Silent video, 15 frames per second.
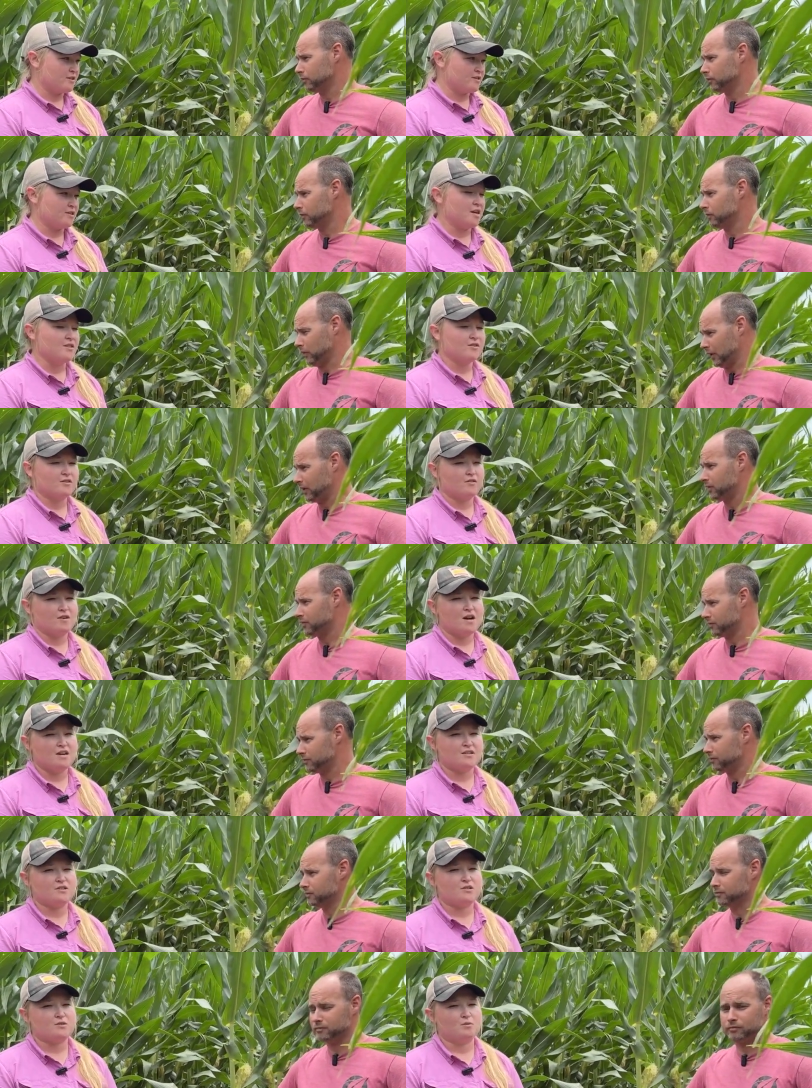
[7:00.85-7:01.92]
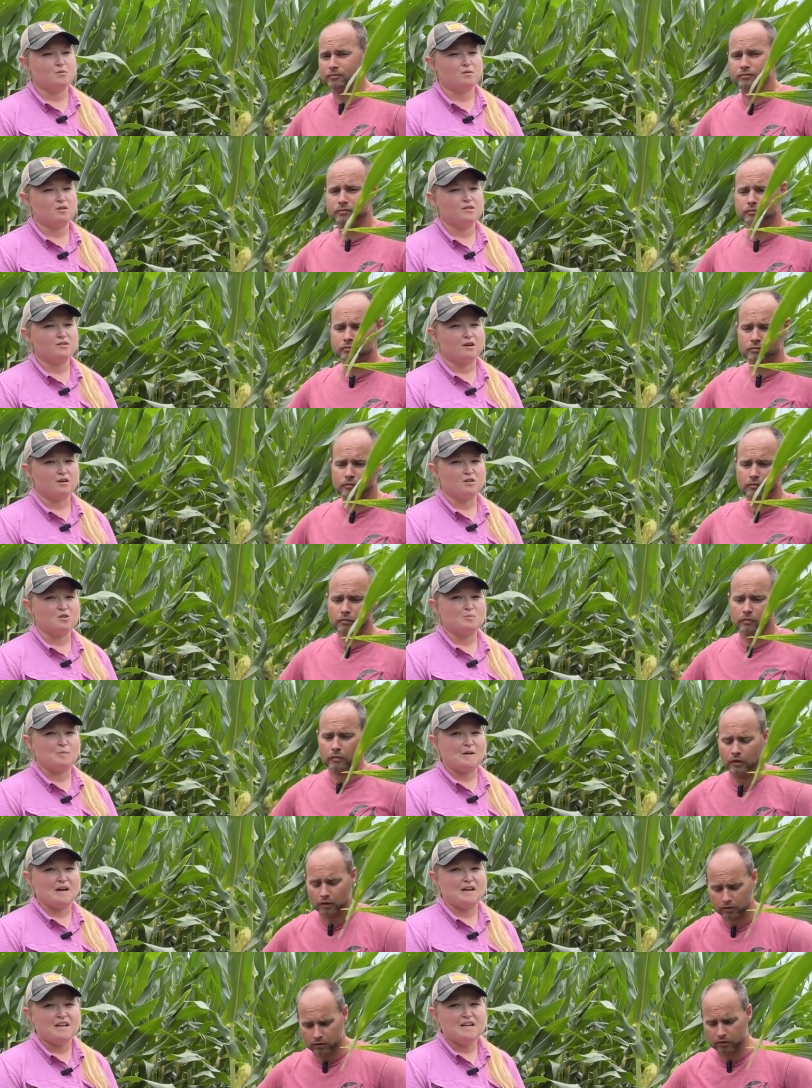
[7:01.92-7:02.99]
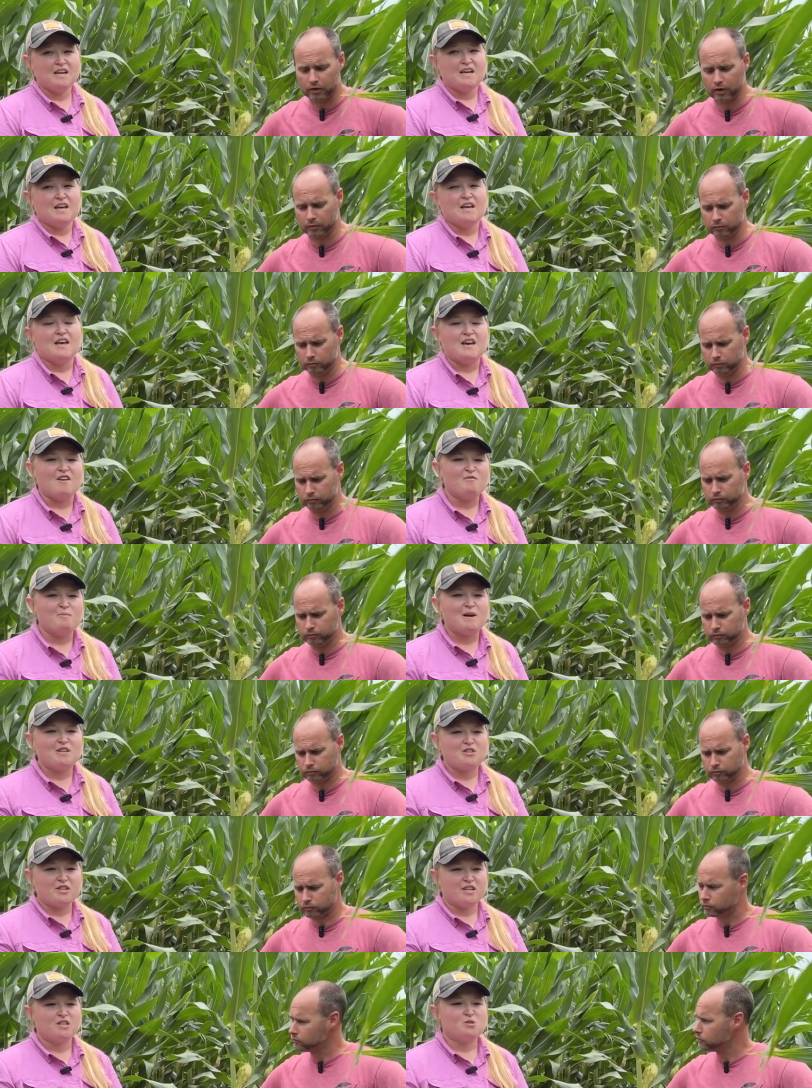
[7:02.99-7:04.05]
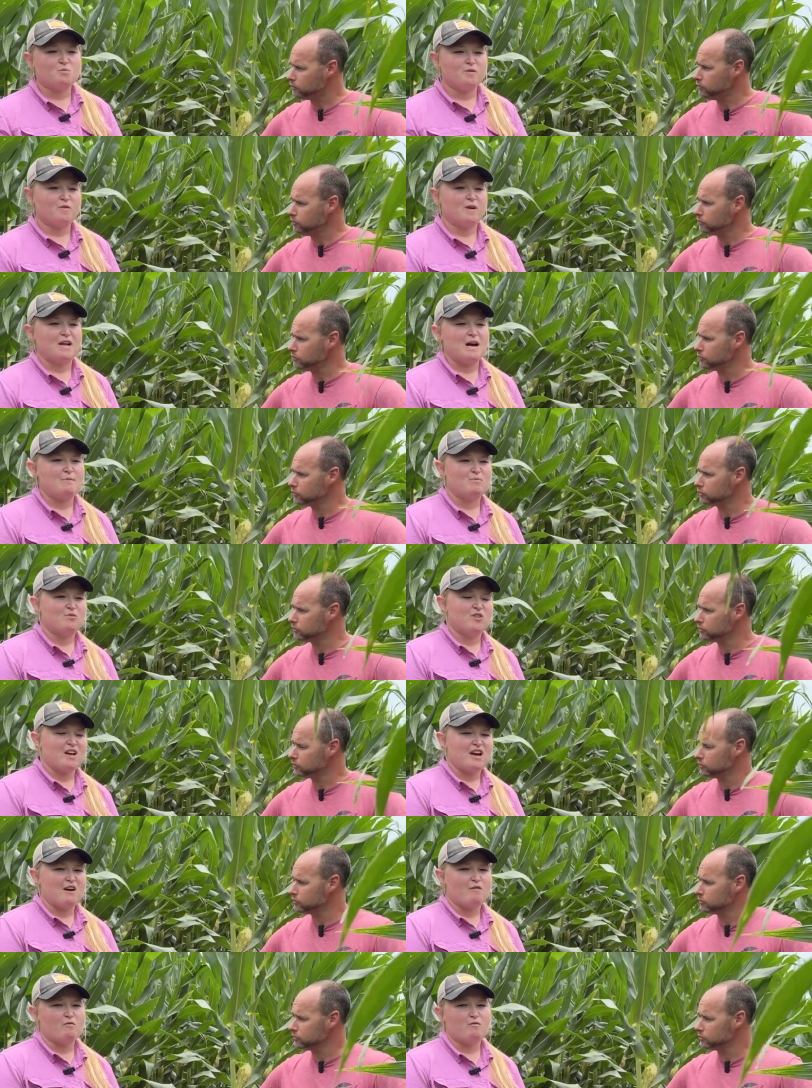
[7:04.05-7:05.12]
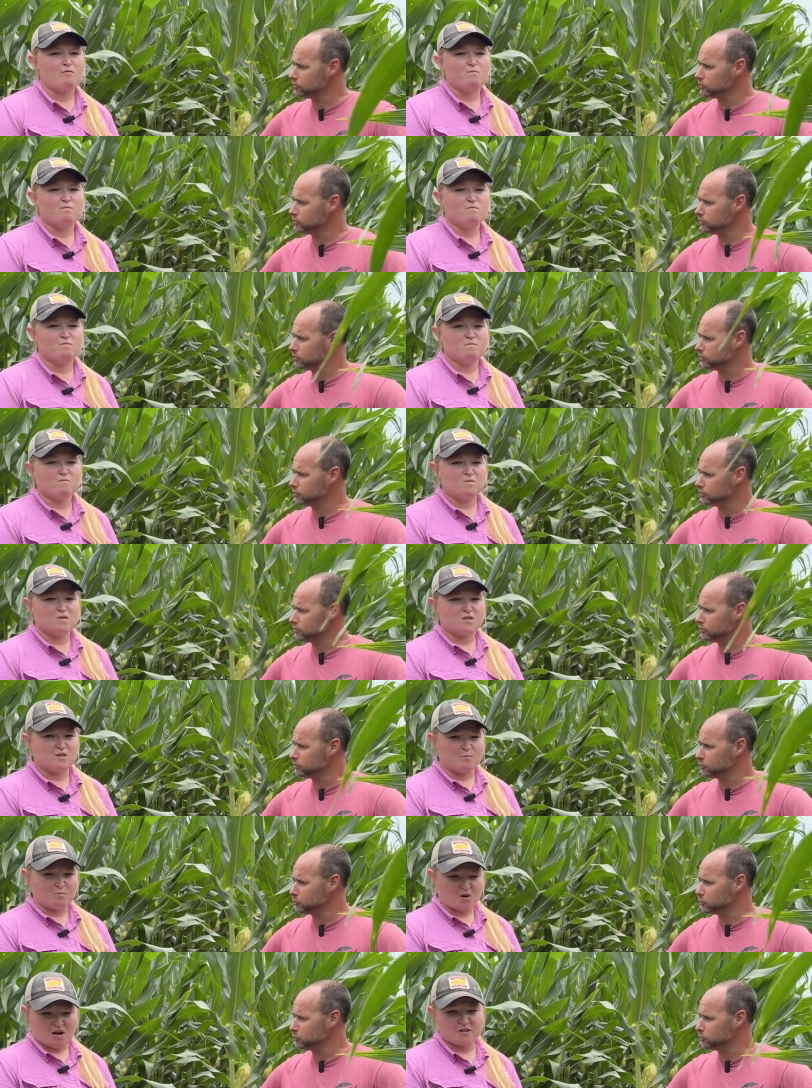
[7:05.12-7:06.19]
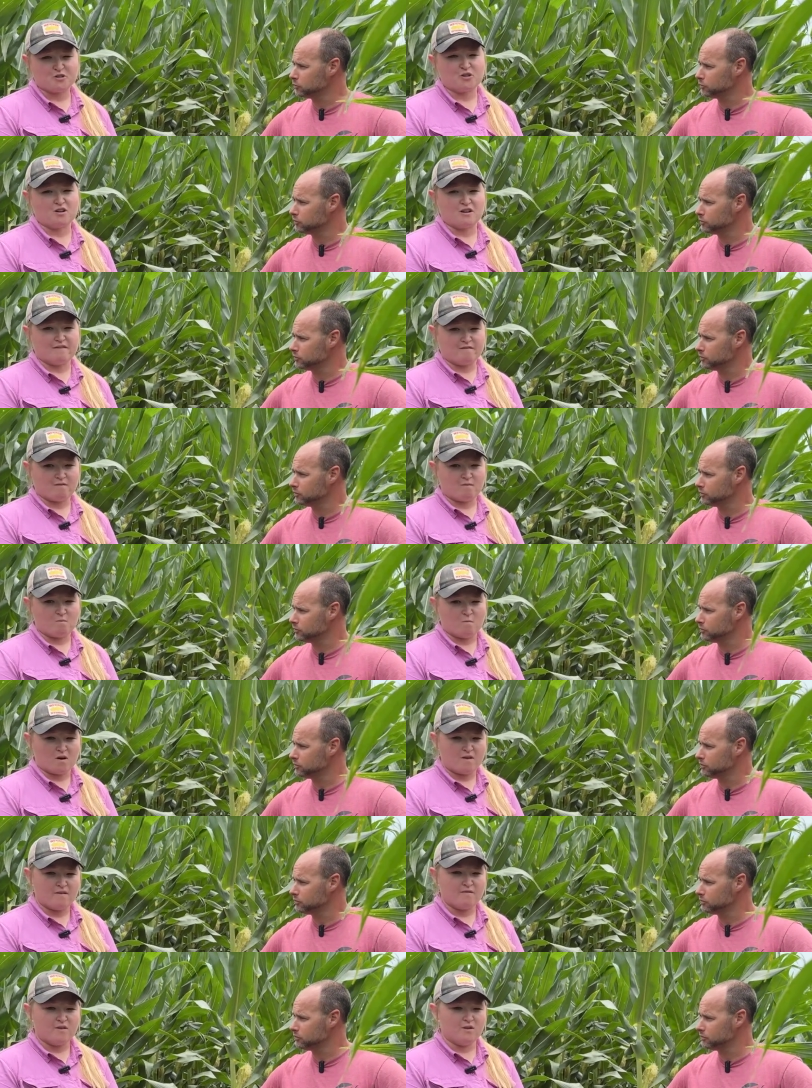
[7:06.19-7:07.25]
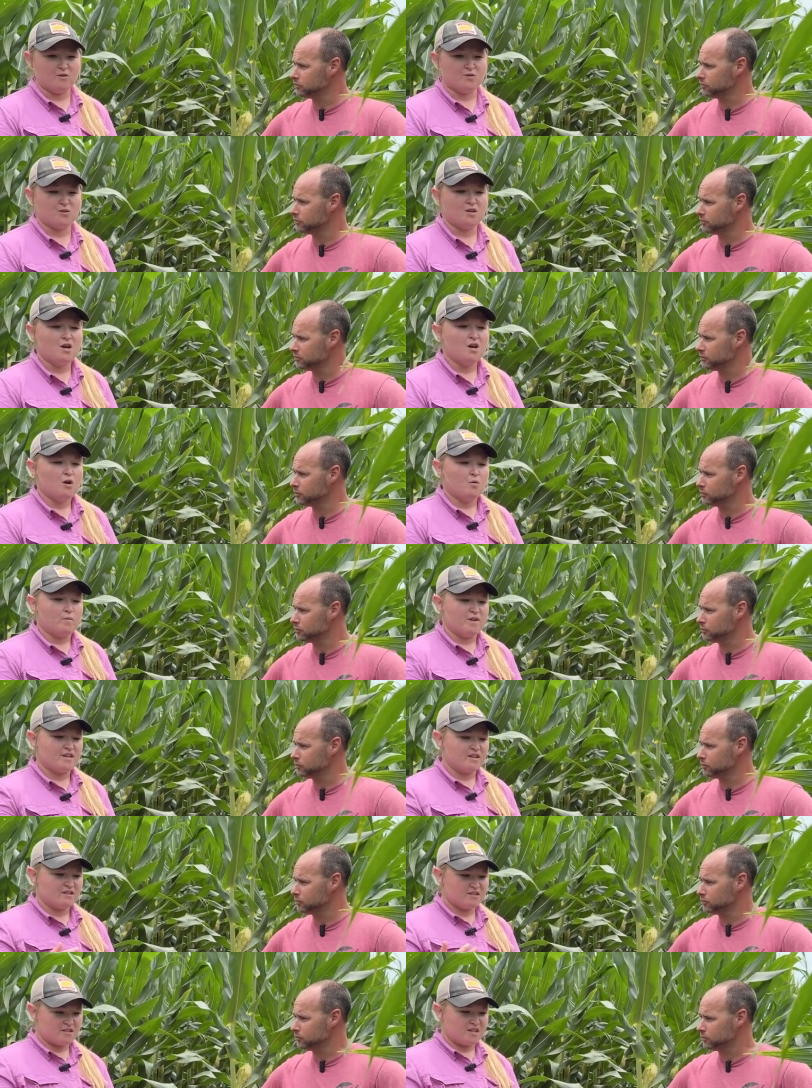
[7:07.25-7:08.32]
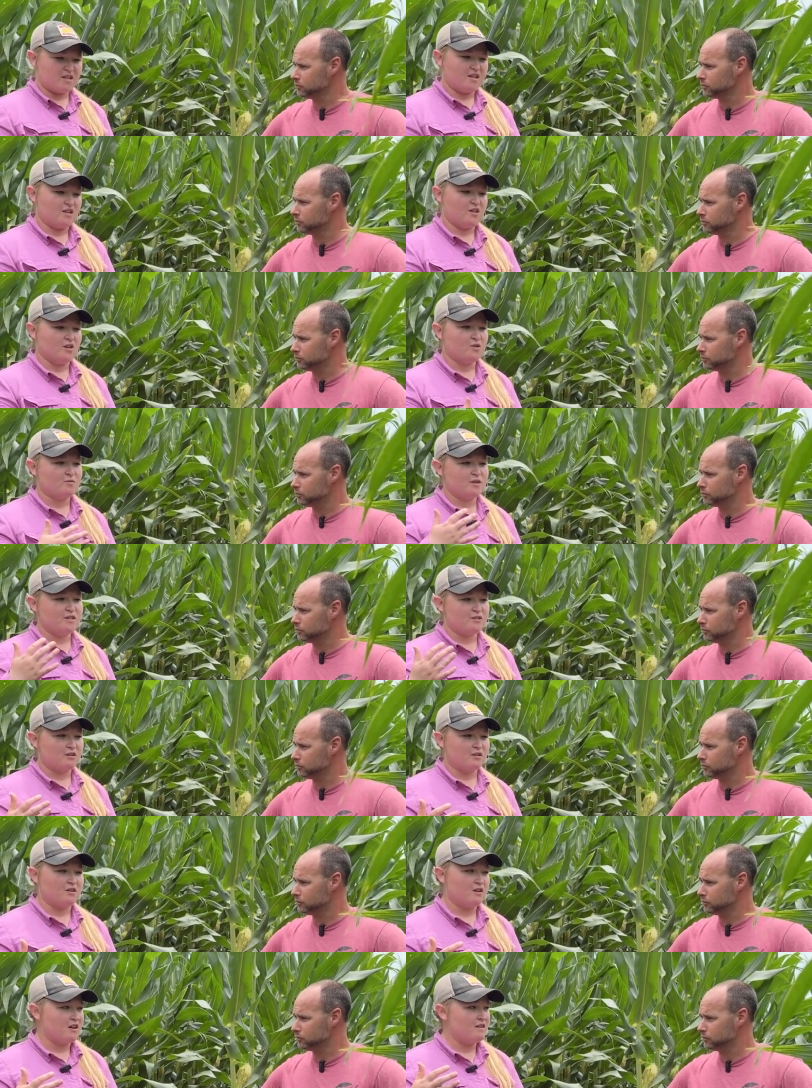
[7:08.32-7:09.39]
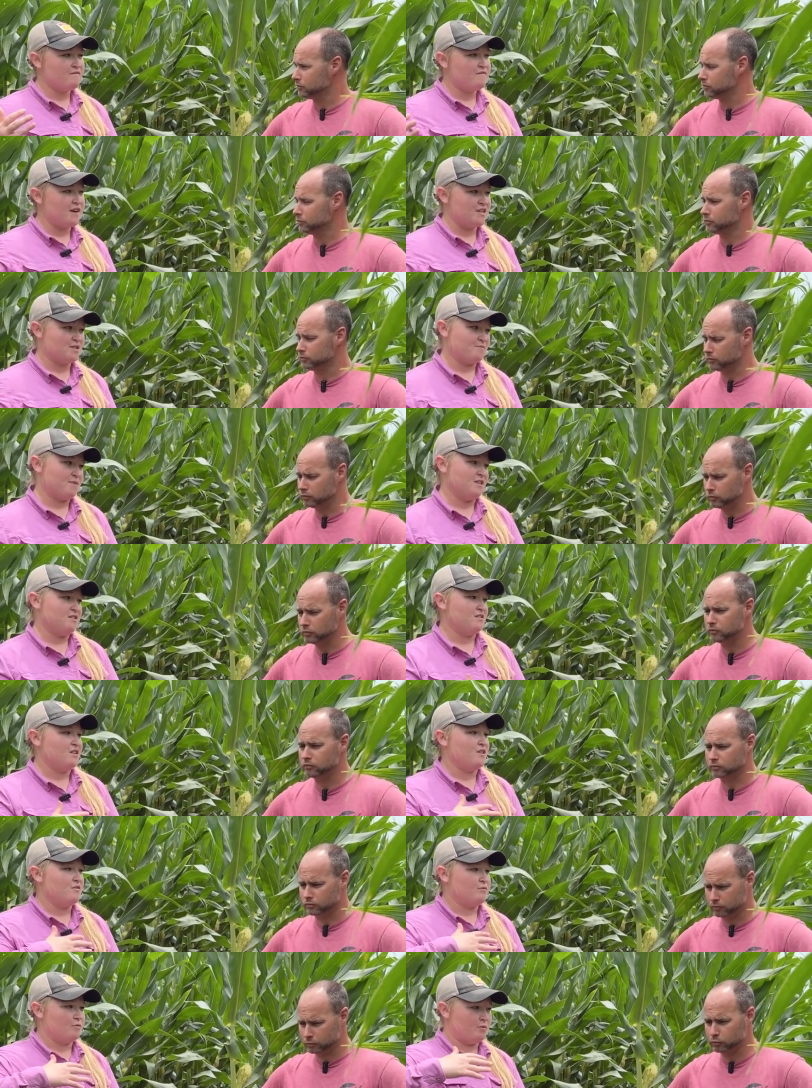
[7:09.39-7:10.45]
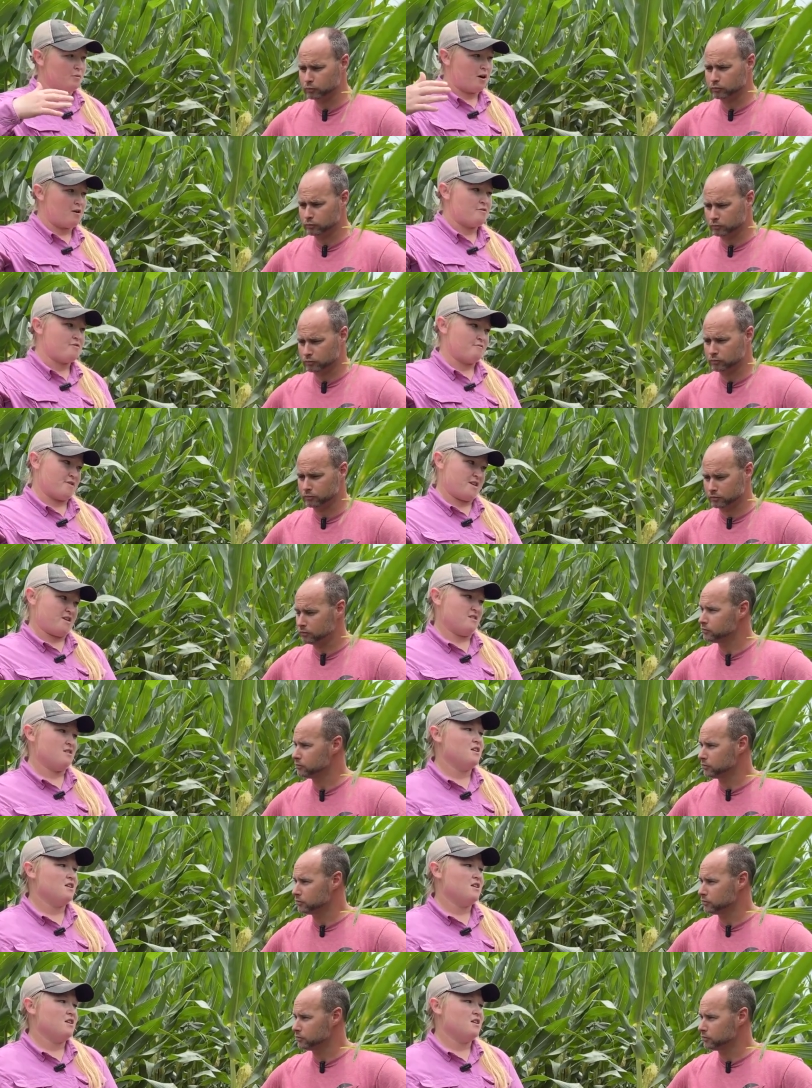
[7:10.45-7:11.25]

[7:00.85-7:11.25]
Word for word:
Speaker 1: a Southern Rust or a Tar Spot, okay. if by chance we would happen to have some pressure of one of those, we can see good return on investment through R3.